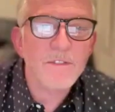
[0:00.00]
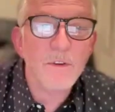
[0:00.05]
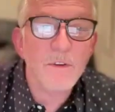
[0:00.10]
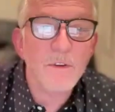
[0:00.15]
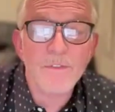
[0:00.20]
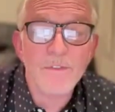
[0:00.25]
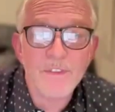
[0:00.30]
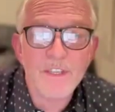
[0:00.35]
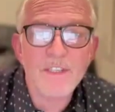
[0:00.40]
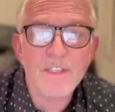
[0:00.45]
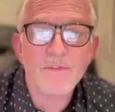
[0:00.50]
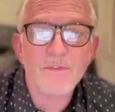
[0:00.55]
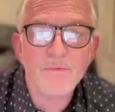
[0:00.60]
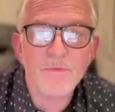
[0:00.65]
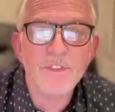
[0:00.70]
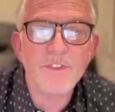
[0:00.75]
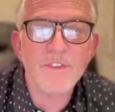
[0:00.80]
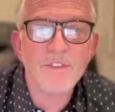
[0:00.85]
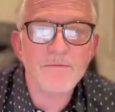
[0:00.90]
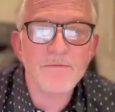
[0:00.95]
So this
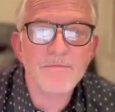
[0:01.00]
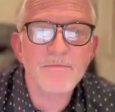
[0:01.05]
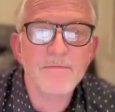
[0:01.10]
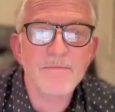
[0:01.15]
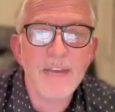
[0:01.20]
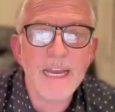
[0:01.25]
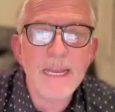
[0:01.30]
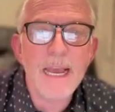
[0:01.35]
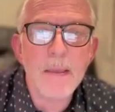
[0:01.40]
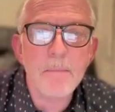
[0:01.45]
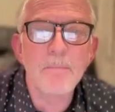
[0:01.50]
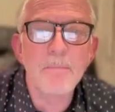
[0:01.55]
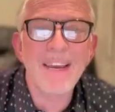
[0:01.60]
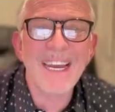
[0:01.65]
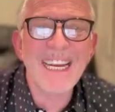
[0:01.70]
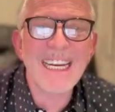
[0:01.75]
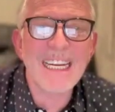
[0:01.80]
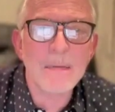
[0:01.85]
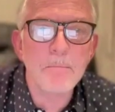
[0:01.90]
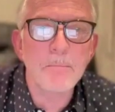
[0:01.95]
was a
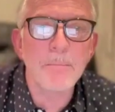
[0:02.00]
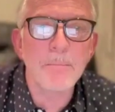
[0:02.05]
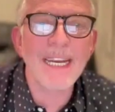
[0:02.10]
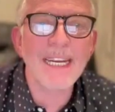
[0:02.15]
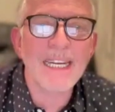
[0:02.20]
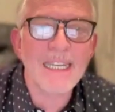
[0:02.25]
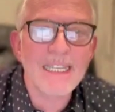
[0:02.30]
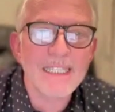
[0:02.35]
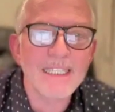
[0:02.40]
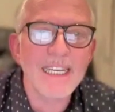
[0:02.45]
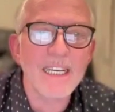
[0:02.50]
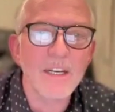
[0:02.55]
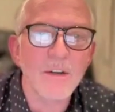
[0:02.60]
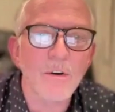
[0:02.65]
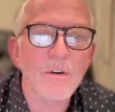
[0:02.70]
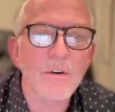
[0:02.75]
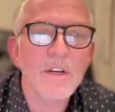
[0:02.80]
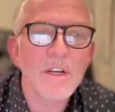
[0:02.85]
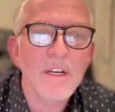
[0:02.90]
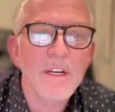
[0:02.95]
big, big
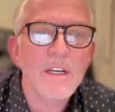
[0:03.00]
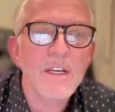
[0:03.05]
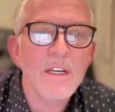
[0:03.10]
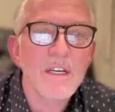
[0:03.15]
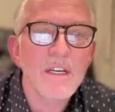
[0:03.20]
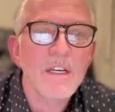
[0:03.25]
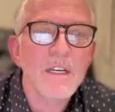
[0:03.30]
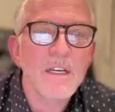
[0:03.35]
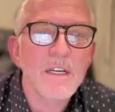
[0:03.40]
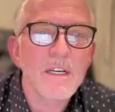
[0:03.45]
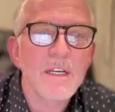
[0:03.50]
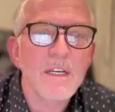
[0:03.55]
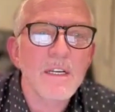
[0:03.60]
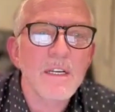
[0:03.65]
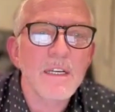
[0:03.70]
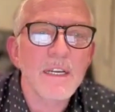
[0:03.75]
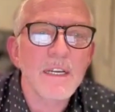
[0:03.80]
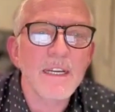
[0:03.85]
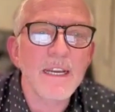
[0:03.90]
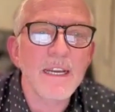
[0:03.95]
deal.
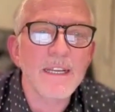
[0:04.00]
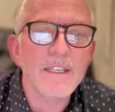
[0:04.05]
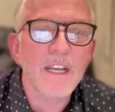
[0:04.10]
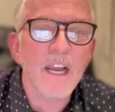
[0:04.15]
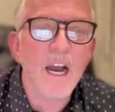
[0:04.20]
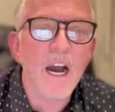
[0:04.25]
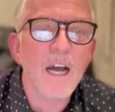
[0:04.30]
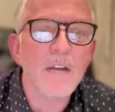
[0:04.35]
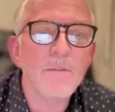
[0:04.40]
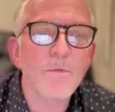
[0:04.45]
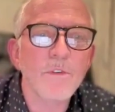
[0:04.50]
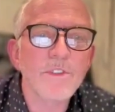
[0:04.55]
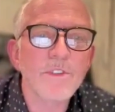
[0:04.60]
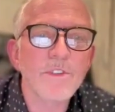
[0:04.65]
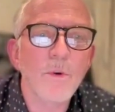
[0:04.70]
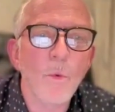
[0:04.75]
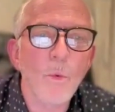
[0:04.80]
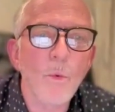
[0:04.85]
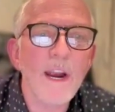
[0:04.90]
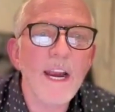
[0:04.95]
And God
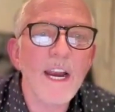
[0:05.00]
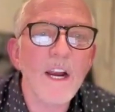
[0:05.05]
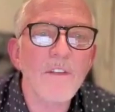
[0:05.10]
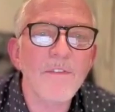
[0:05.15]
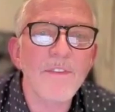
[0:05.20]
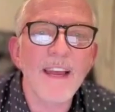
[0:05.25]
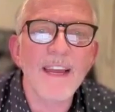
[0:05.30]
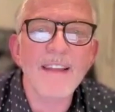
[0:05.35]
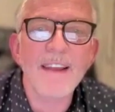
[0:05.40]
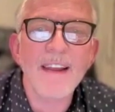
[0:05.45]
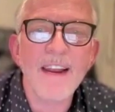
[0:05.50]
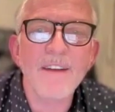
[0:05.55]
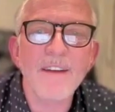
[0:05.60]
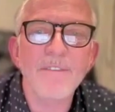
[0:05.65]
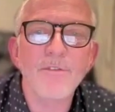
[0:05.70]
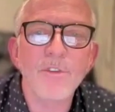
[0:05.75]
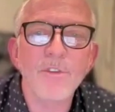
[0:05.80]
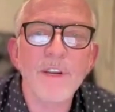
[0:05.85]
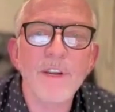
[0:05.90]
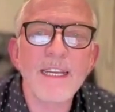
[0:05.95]
was aware that
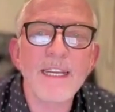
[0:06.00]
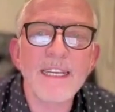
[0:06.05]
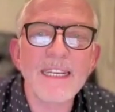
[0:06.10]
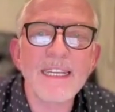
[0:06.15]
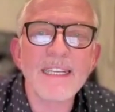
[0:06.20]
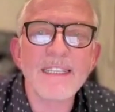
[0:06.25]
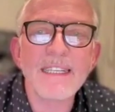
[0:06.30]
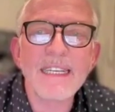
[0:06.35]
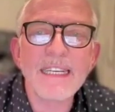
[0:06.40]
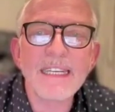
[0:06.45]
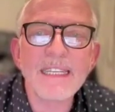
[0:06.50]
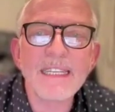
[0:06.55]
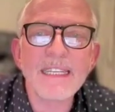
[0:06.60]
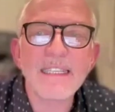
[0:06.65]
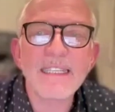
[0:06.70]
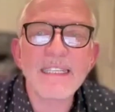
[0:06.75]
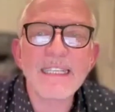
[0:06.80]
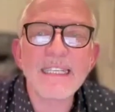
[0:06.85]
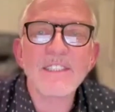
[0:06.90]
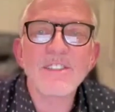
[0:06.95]
every
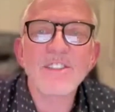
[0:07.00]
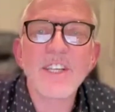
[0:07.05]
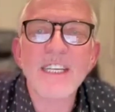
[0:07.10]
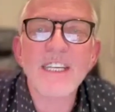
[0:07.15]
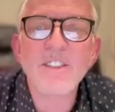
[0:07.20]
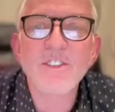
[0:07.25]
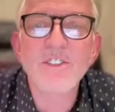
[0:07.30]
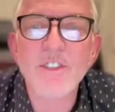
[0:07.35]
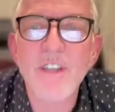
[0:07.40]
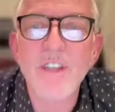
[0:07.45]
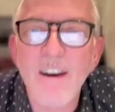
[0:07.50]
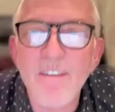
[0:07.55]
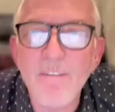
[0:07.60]
intention